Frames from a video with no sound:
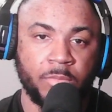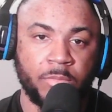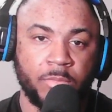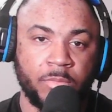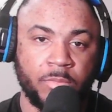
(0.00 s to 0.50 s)

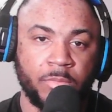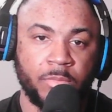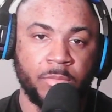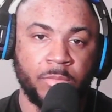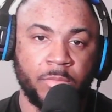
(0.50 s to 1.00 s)

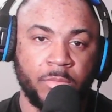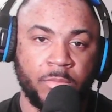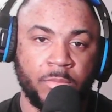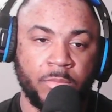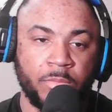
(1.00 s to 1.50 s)

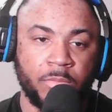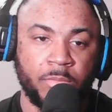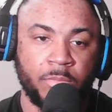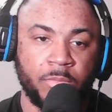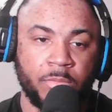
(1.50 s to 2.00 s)

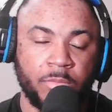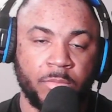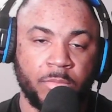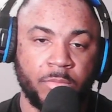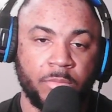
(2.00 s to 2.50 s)
Nobody speaks.